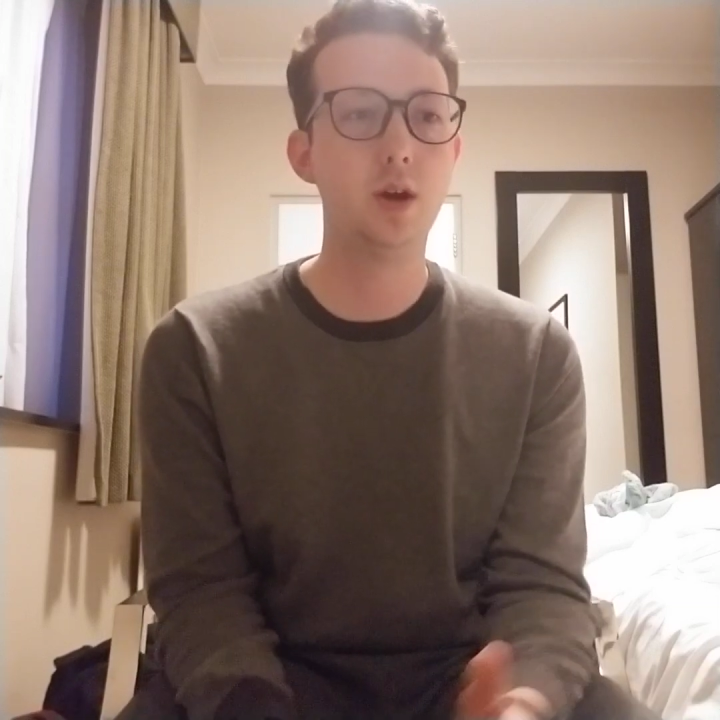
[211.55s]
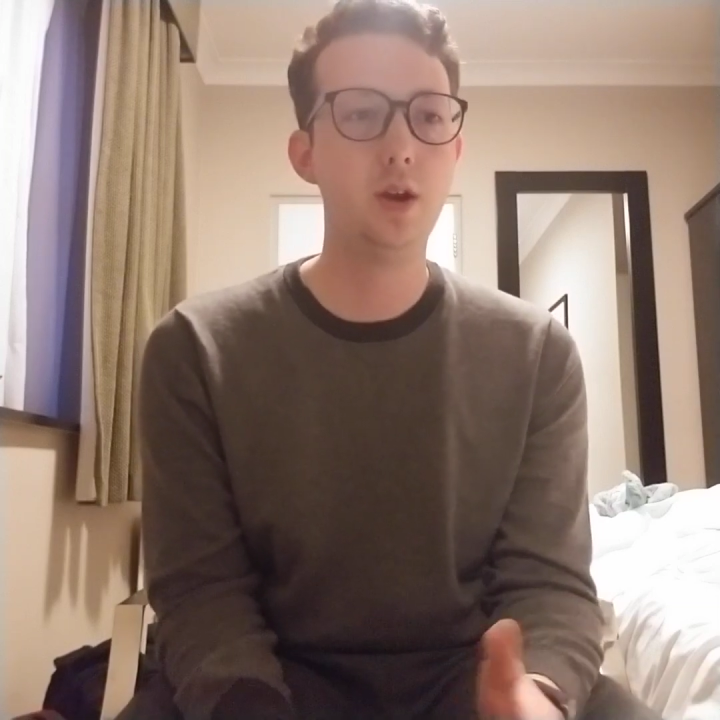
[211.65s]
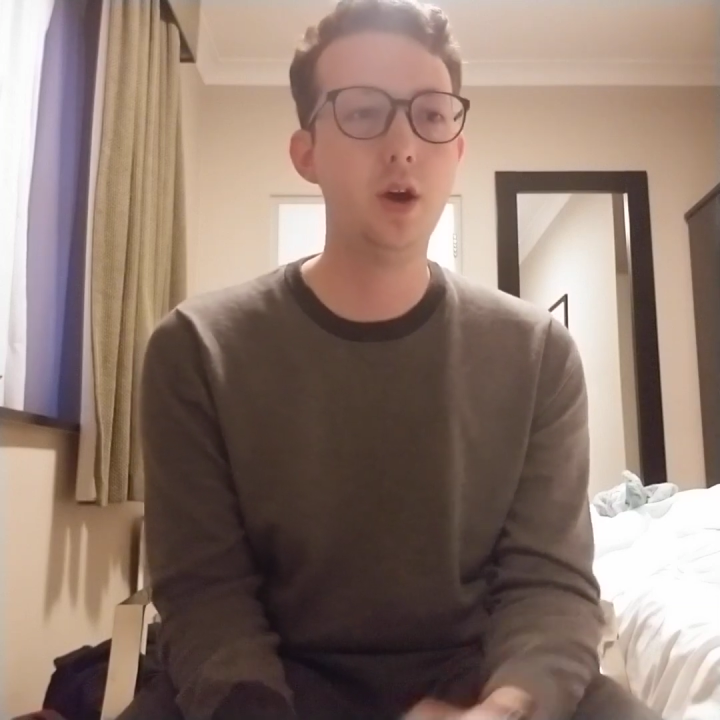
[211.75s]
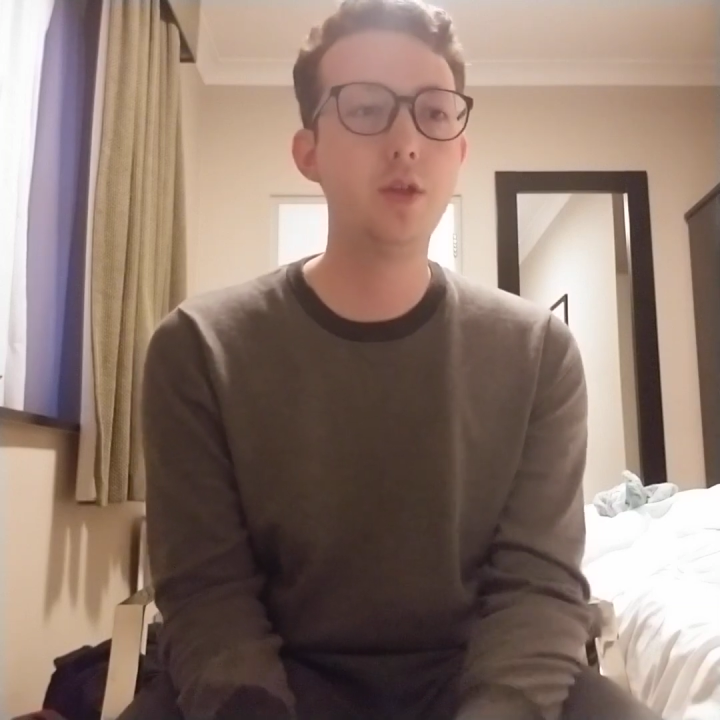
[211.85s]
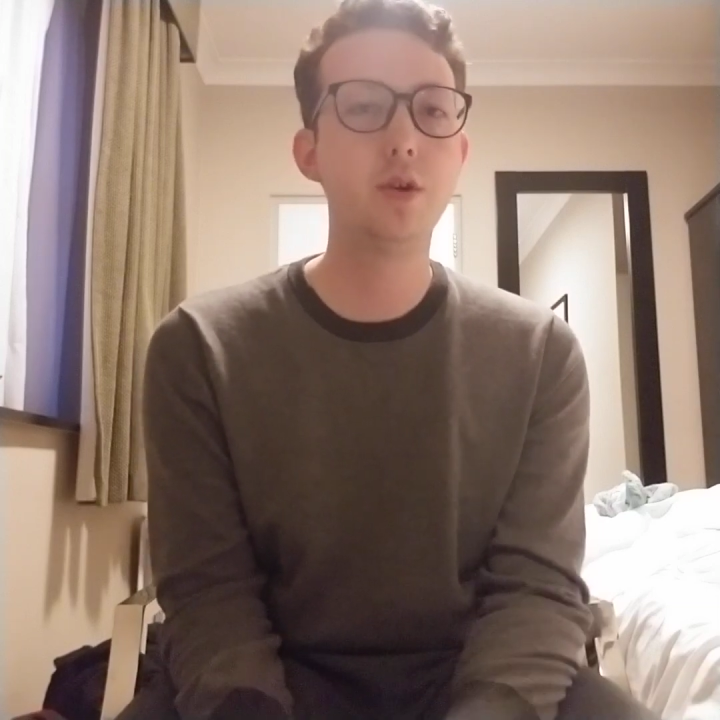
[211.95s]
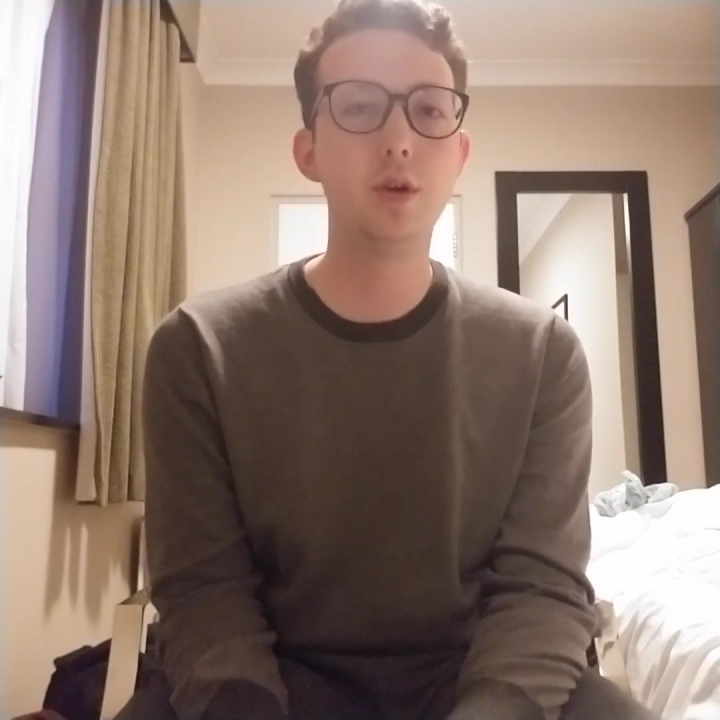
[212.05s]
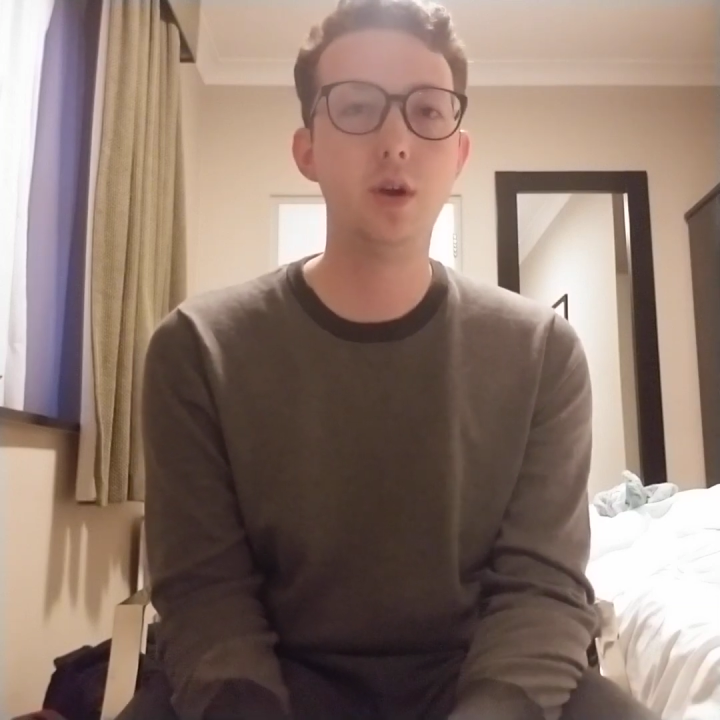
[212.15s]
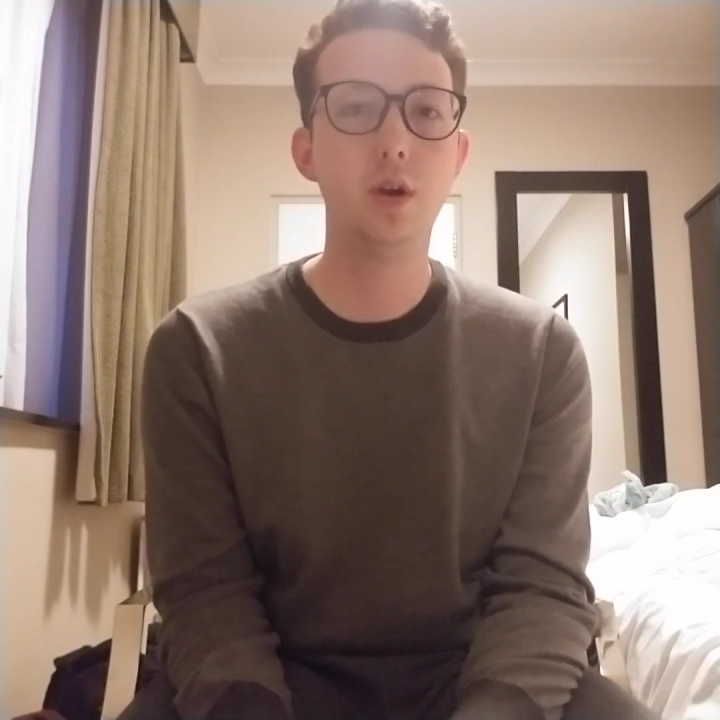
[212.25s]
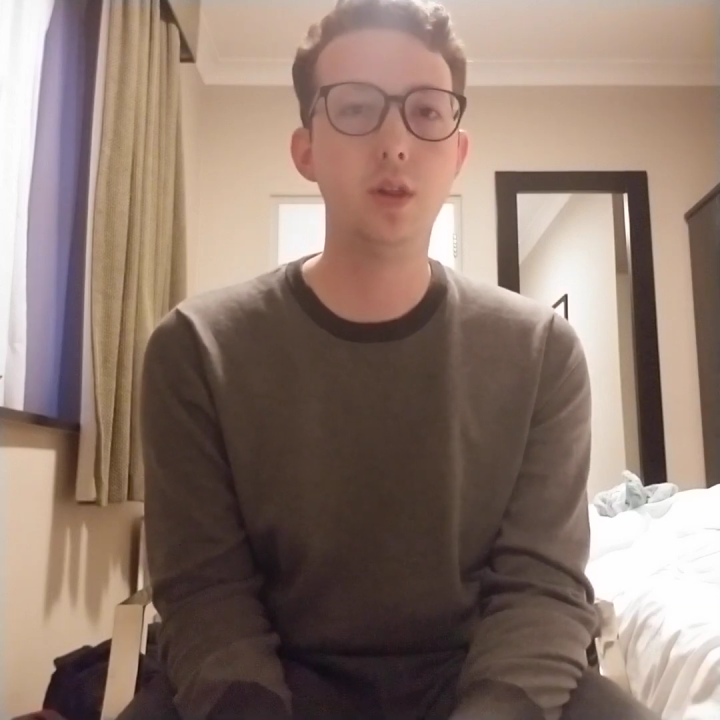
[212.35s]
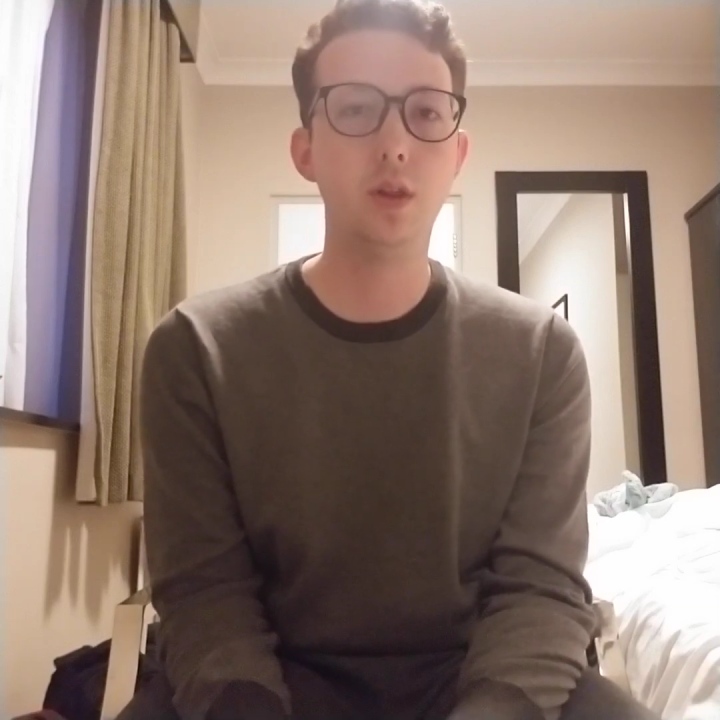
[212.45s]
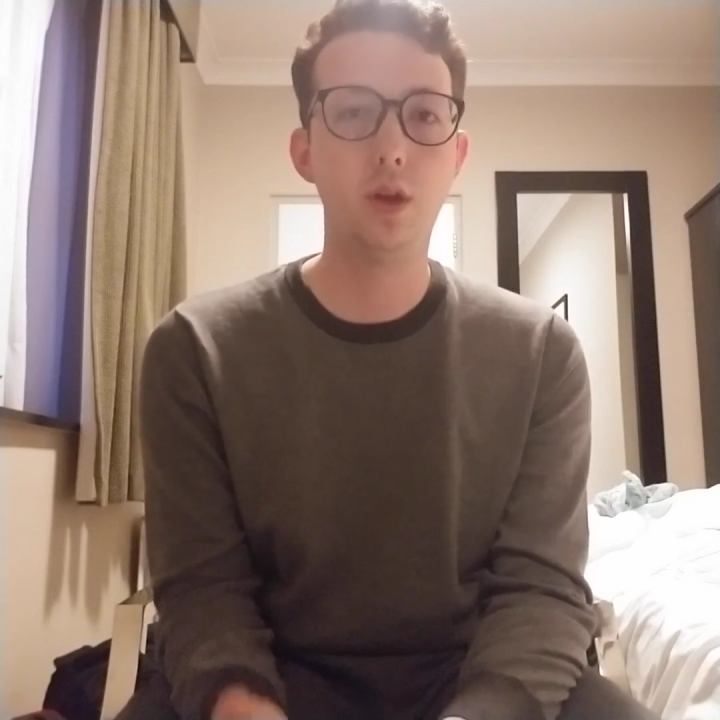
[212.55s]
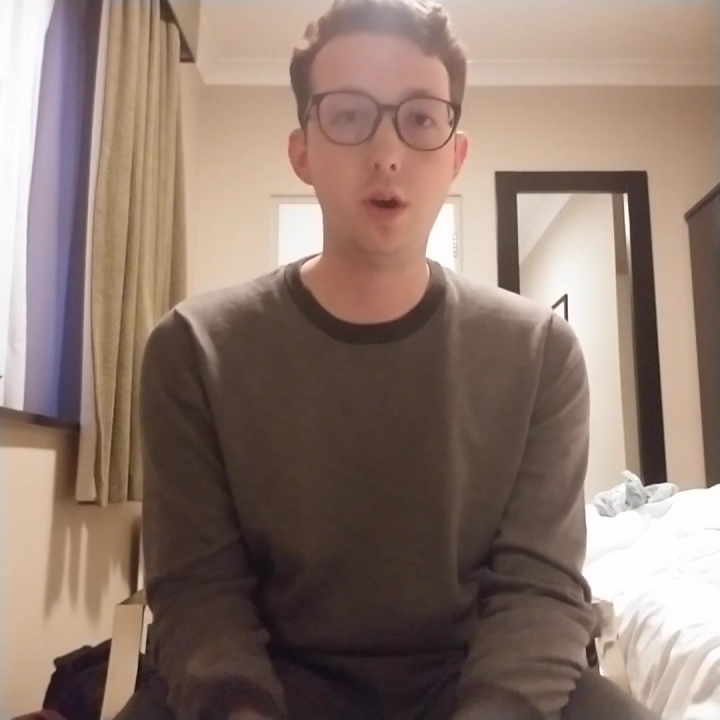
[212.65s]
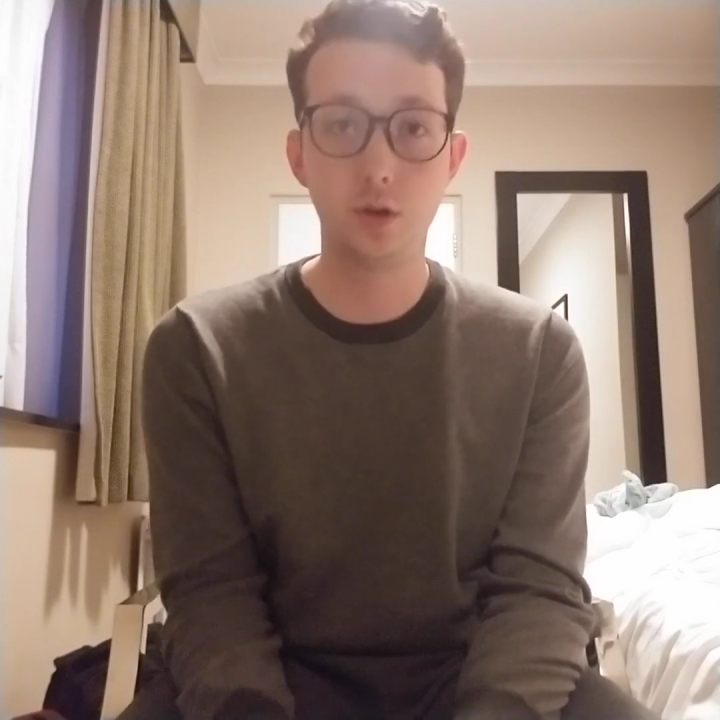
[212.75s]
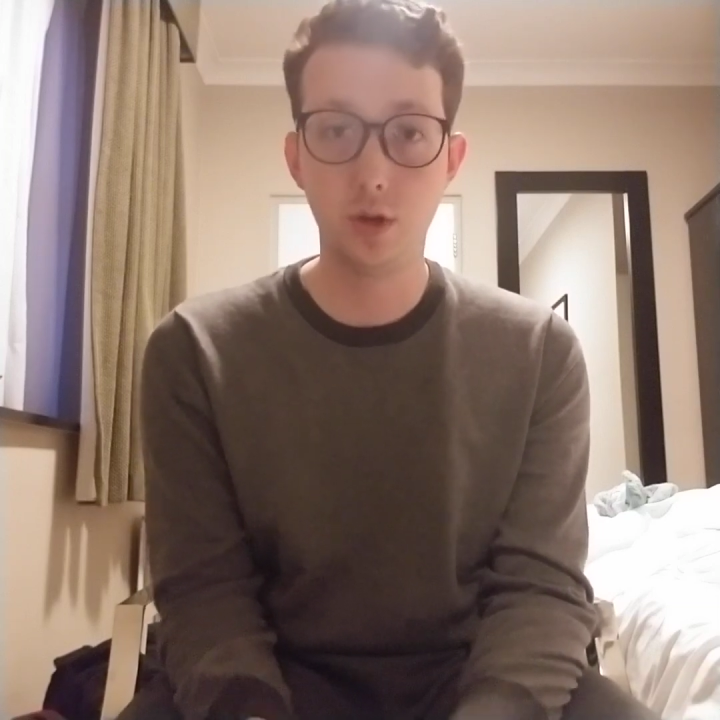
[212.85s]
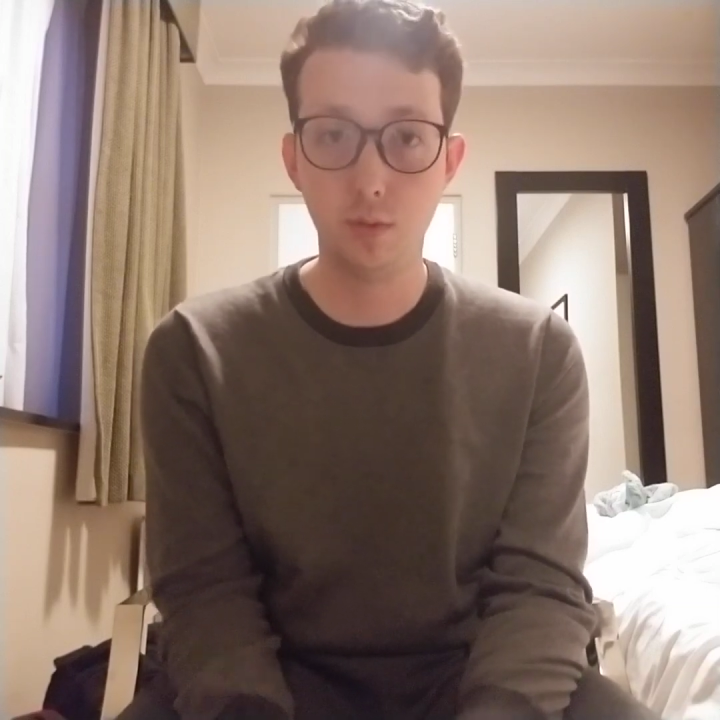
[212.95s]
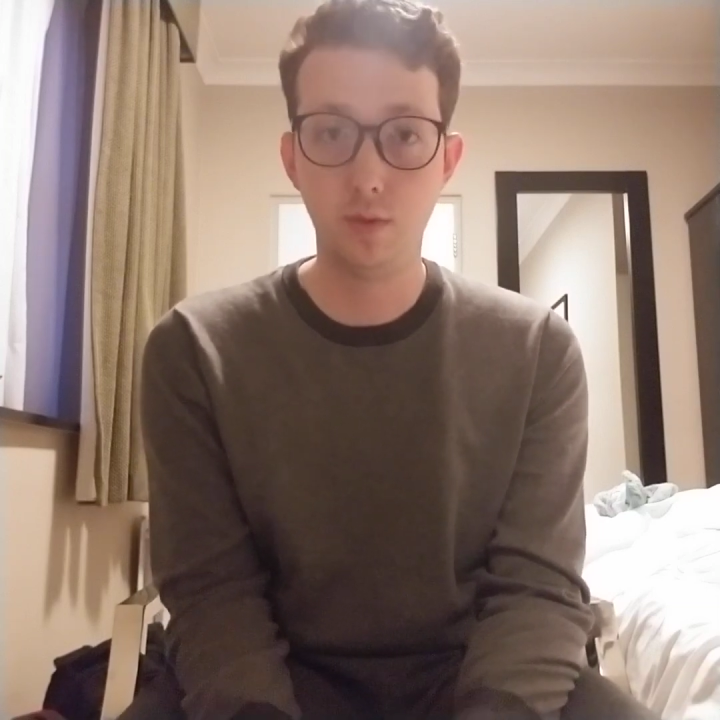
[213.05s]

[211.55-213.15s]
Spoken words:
Another long-term